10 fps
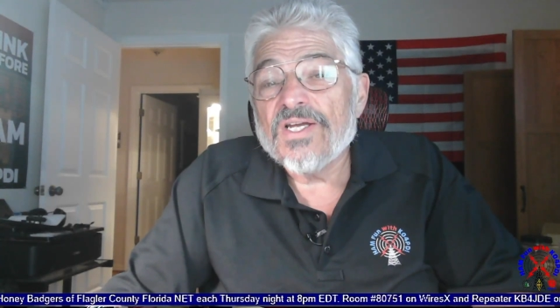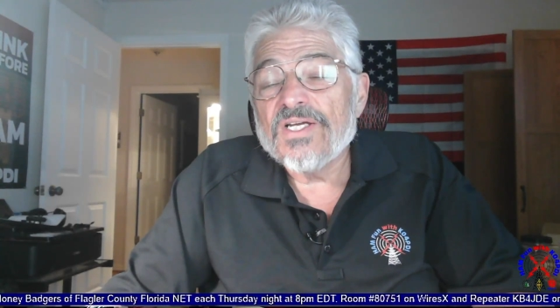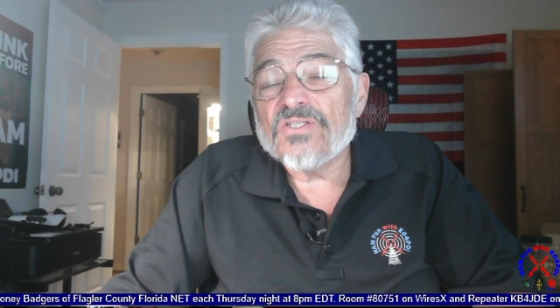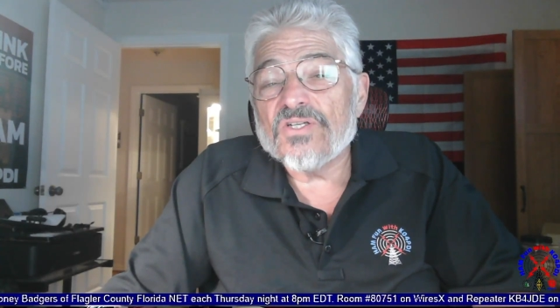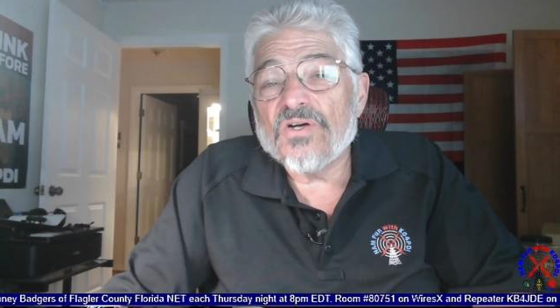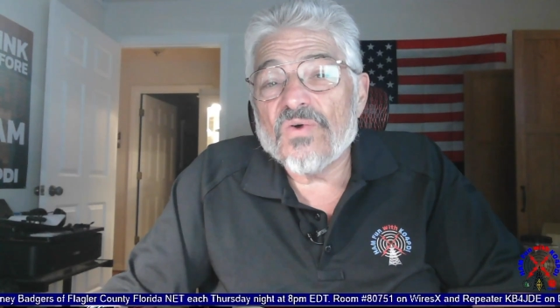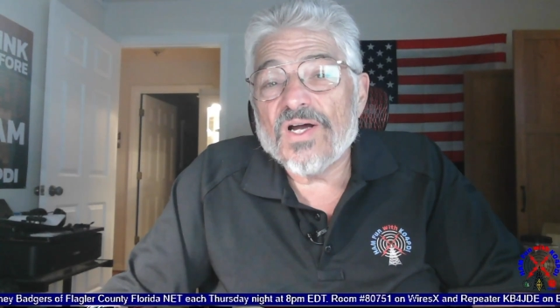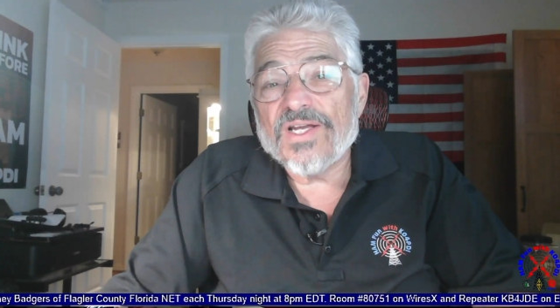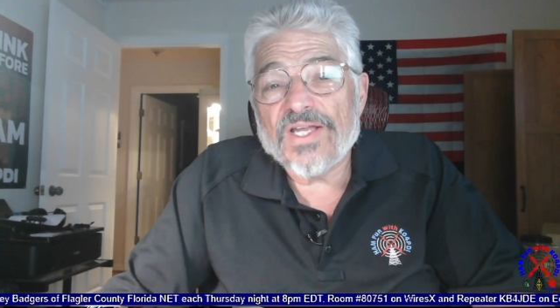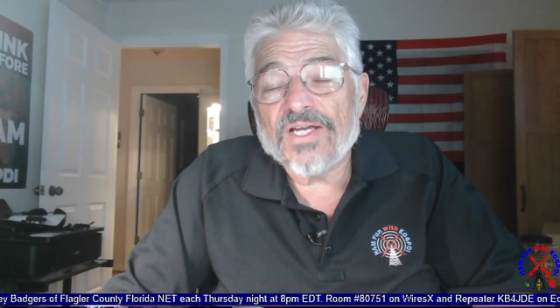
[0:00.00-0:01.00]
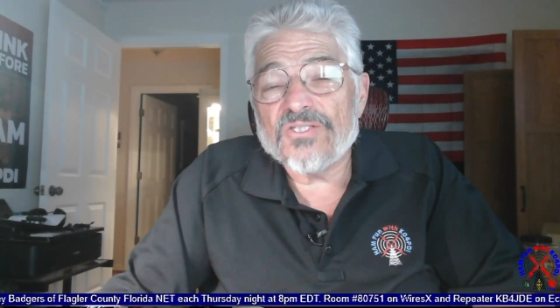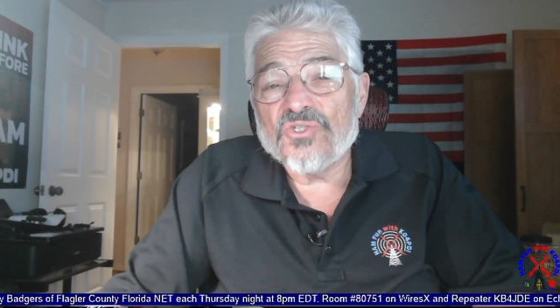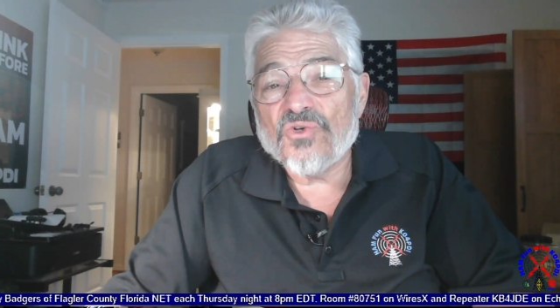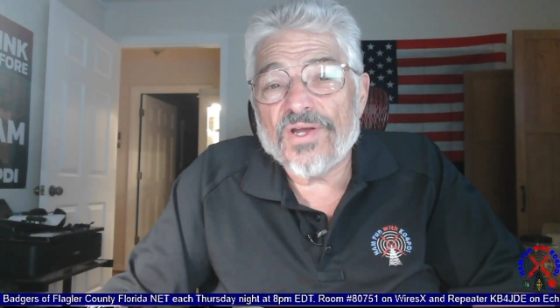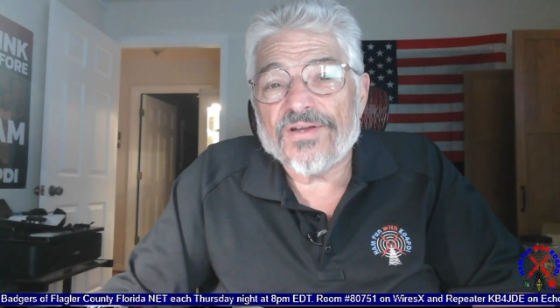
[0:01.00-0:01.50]
So uh, yeah,
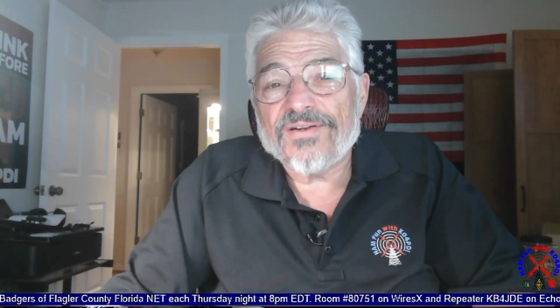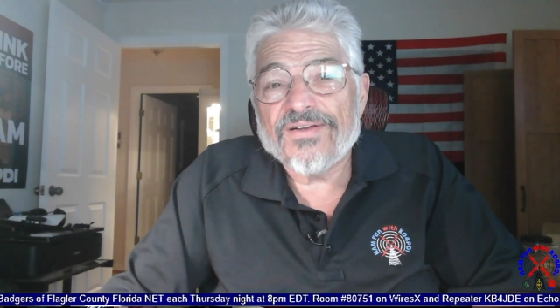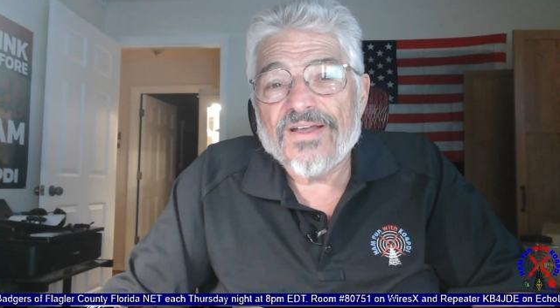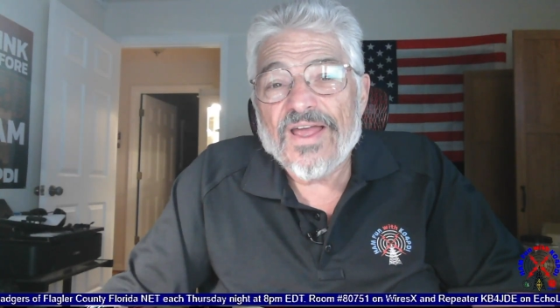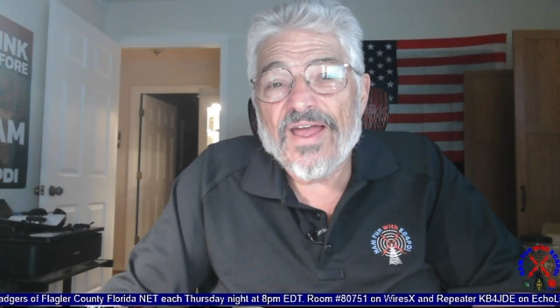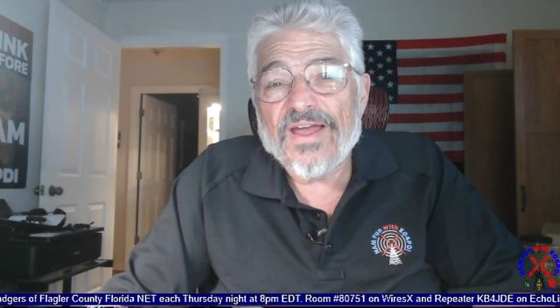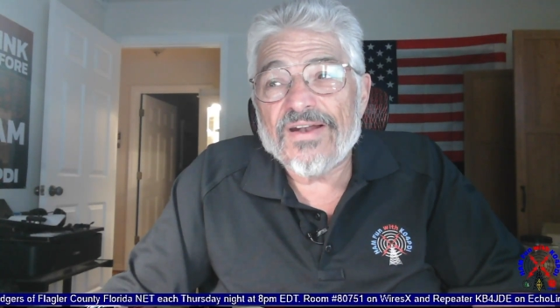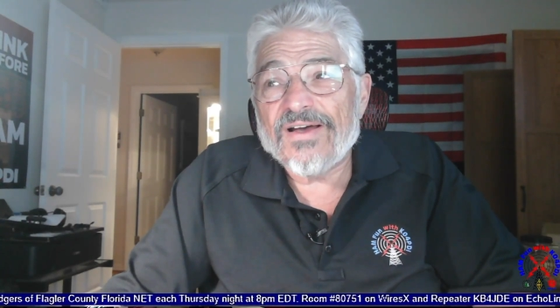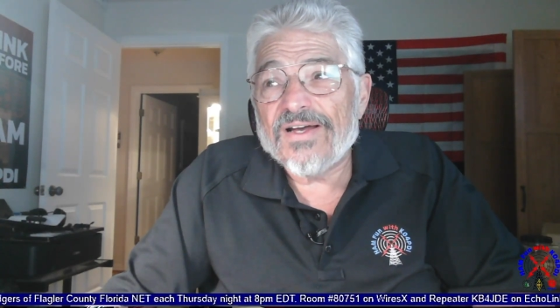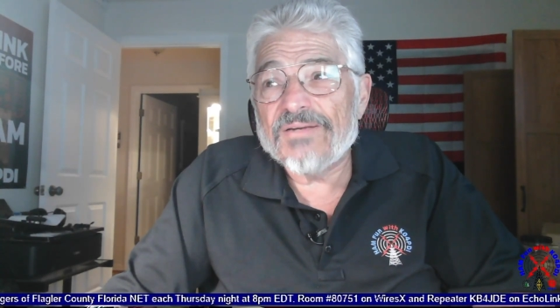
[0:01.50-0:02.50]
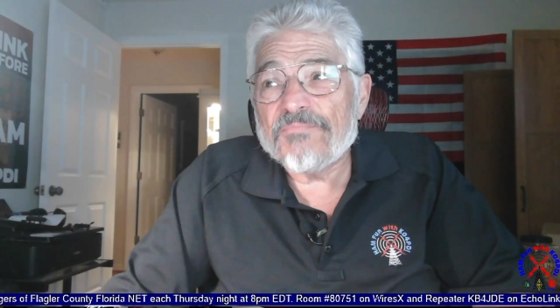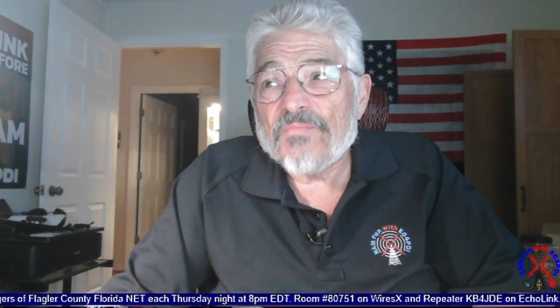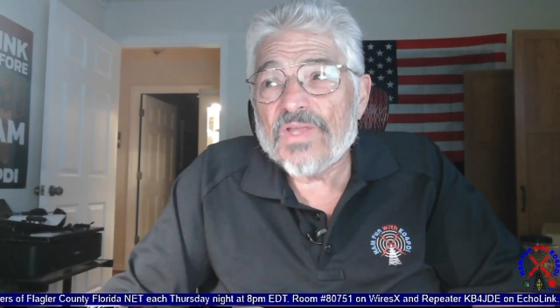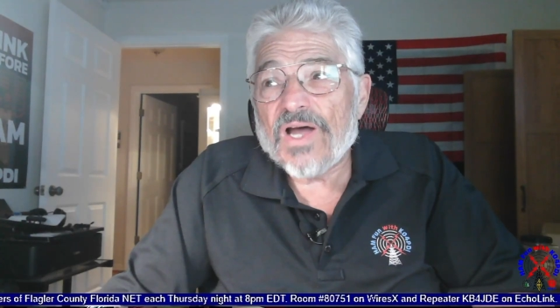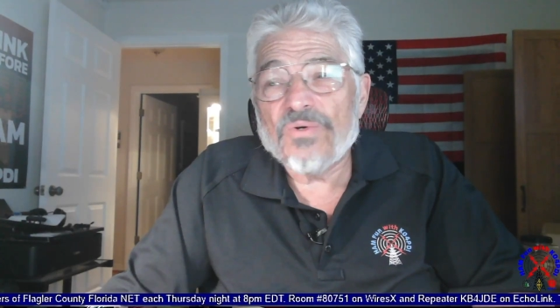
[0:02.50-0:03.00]
enjoy it. And uh,
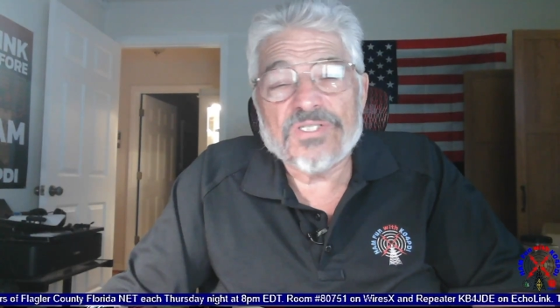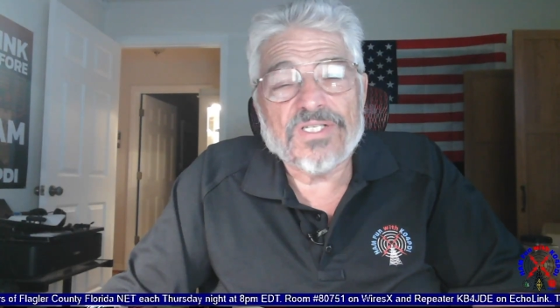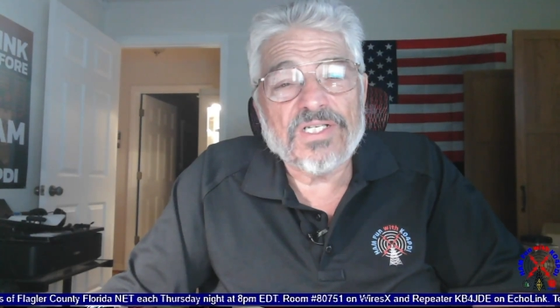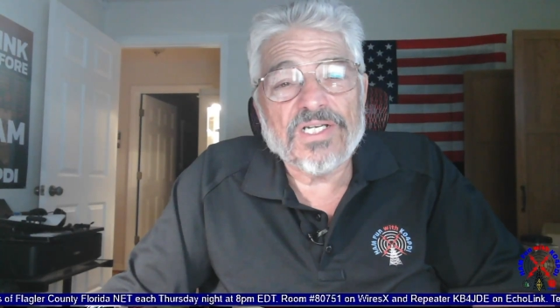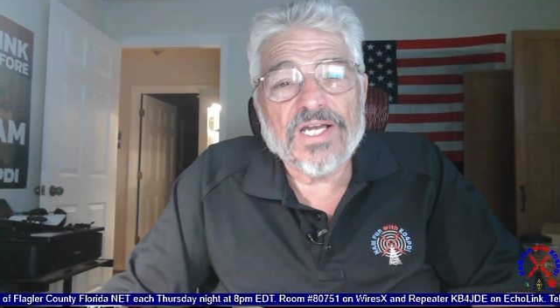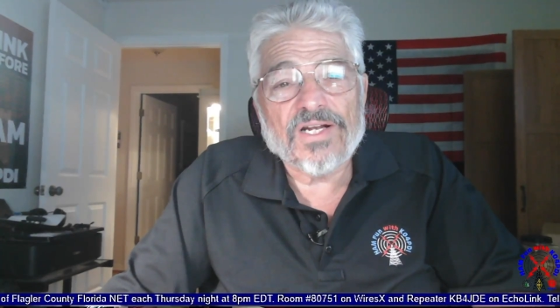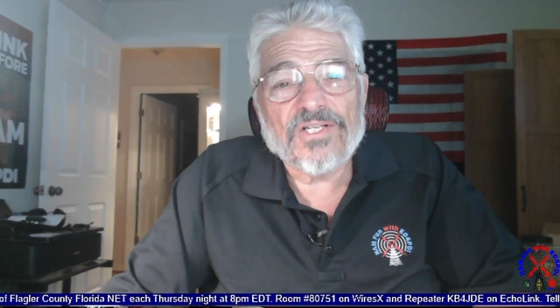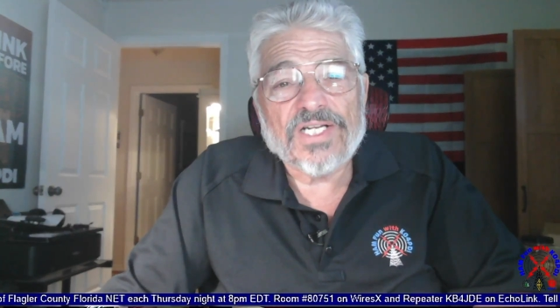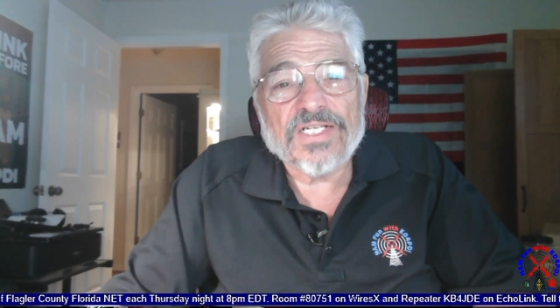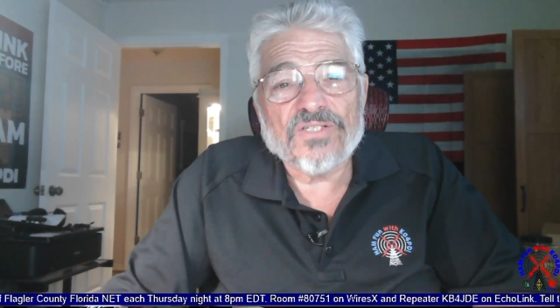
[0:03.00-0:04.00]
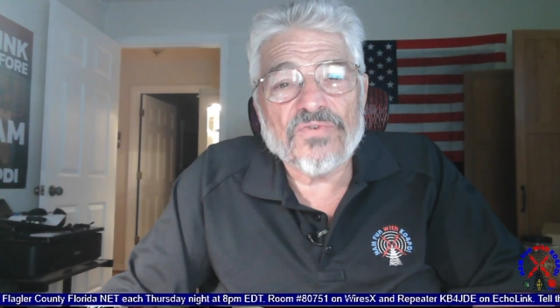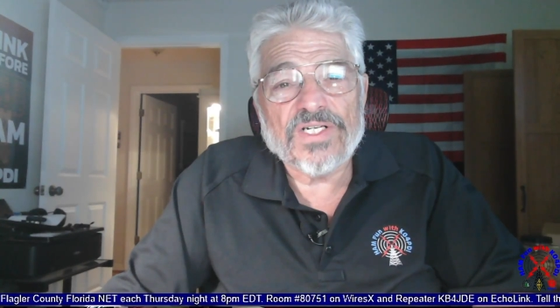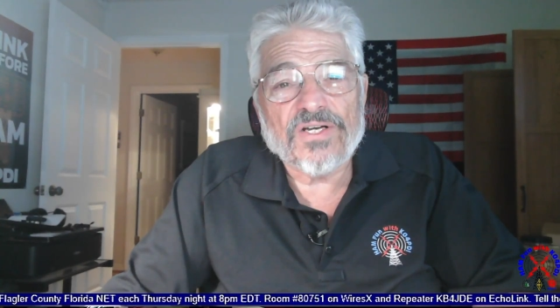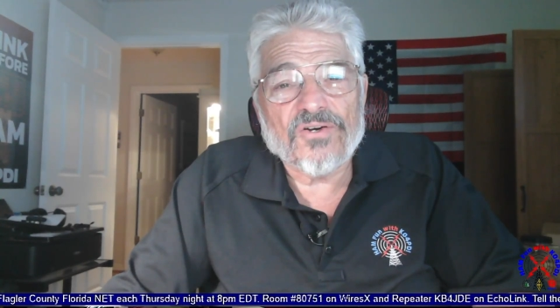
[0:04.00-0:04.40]
I will see you again on the next video.